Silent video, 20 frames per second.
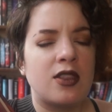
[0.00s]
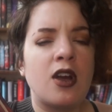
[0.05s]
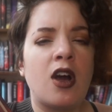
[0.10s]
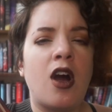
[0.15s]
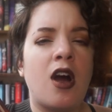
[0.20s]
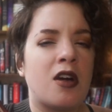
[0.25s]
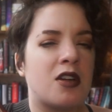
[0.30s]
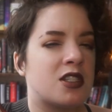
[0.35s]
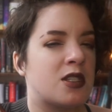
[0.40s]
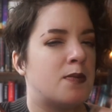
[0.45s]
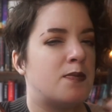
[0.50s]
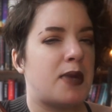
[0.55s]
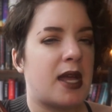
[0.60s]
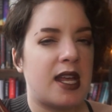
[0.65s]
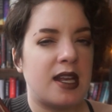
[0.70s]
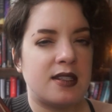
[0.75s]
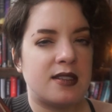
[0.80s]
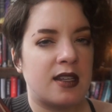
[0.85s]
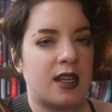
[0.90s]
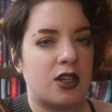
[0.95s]
There are some
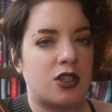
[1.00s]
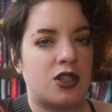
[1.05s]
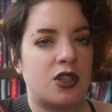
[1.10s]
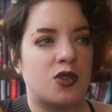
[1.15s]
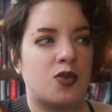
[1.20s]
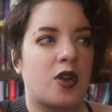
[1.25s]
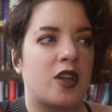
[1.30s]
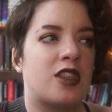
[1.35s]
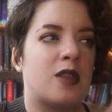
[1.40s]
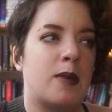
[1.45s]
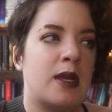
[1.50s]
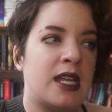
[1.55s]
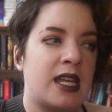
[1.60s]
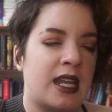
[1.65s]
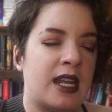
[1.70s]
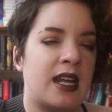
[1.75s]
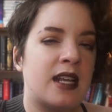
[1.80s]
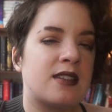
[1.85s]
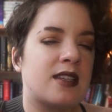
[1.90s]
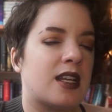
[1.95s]
pacing issues where like the
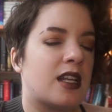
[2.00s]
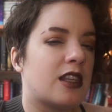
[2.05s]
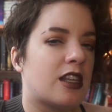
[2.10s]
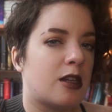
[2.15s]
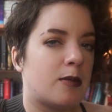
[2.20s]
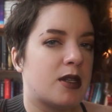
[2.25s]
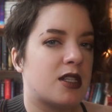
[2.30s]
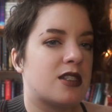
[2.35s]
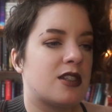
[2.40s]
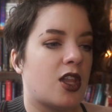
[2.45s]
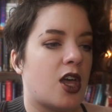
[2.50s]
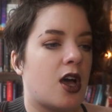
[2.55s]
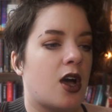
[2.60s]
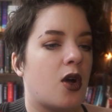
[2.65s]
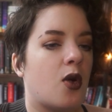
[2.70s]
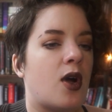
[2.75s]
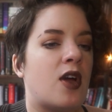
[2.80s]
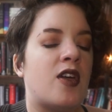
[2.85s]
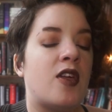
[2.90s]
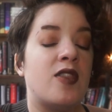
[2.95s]
beginning is like a little bit
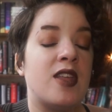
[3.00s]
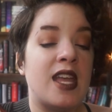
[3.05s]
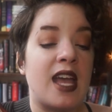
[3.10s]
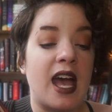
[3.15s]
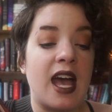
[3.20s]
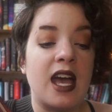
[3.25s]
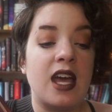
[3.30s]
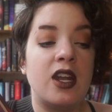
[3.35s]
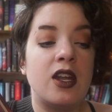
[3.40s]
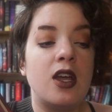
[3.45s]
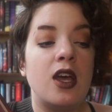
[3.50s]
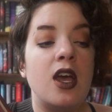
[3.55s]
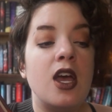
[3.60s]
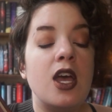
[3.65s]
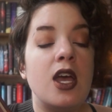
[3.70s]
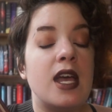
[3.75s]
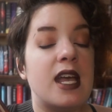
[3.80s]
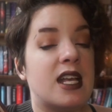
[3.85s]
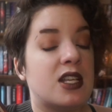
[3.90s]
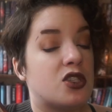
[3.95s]
slow, and then the end
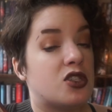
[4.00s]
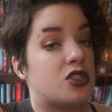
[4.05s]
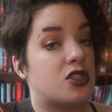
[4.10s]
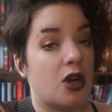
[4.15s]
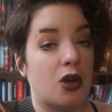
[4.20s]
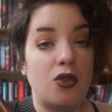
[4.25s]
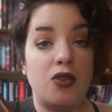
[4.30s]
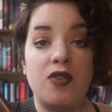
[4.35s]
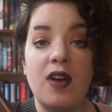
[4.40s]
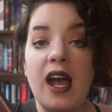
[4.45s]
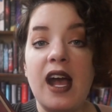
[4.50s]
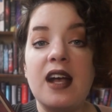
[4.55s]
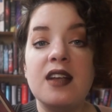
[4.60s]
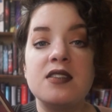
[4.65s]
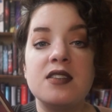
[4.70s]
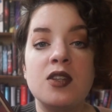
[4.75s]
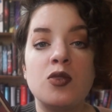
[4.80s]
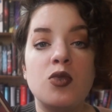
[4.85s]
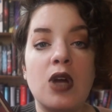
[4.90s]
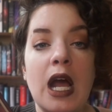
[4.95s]
is so
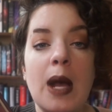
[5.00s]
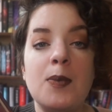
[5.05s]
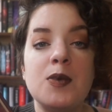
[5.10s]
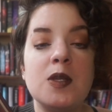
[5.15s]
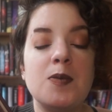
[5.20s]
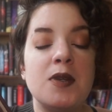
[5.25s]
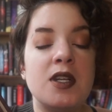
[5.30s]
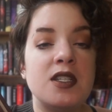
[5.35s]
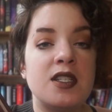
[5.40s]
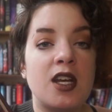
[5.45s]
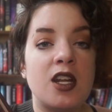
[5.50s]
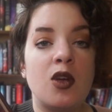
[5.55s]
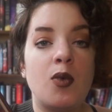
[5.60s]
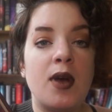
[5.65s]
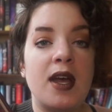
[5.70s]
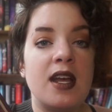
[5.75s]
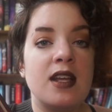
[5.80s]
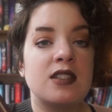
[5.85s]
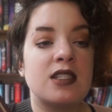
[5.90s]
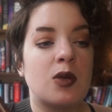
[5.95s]
fast and wraps up in a ton of
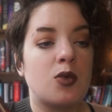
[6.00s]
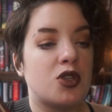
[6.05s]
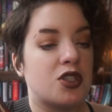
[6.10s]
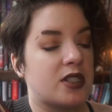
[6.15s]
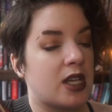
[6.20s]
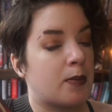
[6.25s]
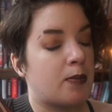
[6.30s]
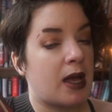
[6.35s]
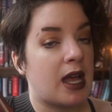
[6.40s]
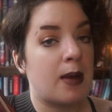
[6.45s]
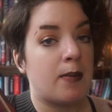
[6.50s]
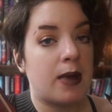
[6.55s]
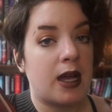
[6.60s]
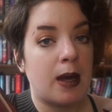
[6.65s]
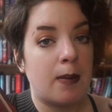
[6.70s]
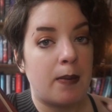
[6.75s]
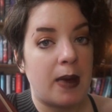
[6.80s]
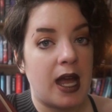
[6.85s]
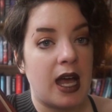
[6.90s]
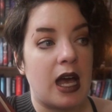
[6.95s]
ways that we're just like bam,
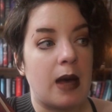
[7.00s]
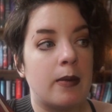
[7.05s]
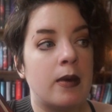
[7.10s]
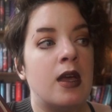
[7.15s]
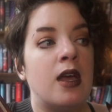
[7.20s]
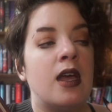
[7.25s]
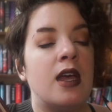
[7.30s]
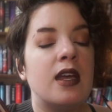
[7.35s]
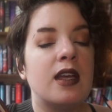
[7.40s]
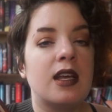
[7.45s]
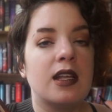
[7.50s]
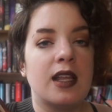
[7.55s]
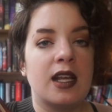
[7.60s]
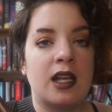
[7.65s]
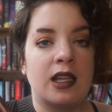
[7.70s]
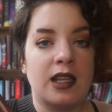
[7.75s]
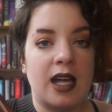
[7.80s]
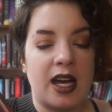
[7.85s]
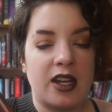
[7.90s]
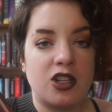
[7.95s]
bam, bam, get like
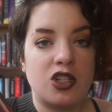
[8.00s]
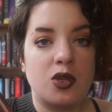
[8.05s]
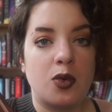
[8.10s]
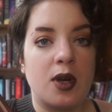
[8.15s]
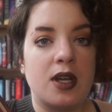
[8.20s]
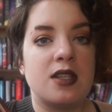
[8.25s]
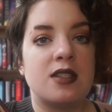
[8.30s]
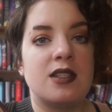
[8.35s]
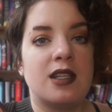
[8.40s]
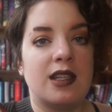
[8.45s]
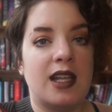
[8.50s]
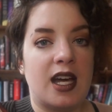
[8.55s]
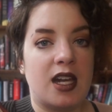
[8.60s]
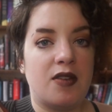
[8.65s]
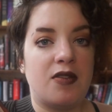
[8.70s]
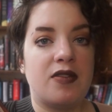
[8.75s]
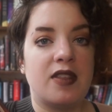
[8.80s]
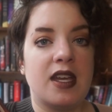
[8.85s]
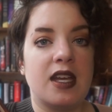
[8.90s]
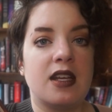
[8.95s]
a lot of twists, a lot
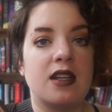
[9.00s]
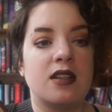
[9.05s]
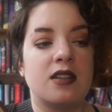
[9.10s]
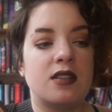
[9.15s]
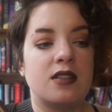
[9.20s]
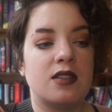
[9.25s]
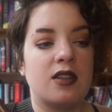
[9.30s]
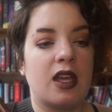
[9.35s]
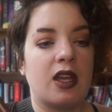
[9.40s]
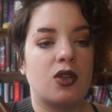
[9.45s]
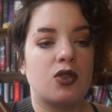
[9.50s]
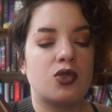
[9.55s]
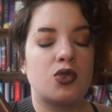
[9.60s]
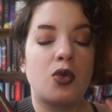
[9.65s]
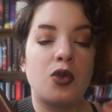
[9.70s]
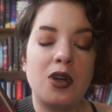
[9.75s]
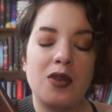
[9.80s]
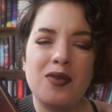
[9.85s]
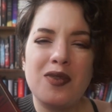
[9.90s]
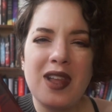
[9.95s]
of things like
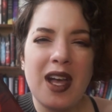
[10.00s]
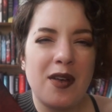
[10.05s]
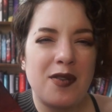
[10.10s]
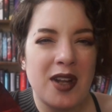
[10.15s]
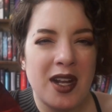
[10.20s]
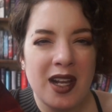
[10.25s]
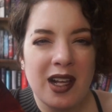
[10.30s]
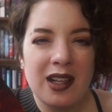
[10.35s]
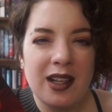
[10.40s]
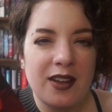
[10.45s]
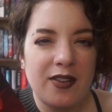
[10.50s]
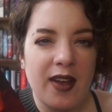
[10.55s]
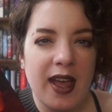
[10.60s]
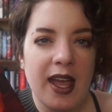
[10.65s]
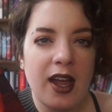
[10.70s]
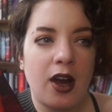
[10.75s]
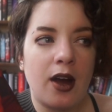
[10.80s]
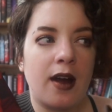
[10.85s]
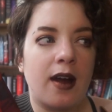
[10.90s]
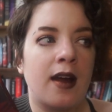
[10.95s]
sort of left on a
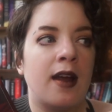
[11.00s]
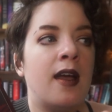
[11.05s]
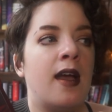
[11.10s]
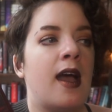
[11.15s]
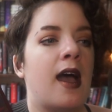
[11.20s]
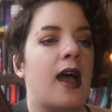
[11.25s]
cliffhanger.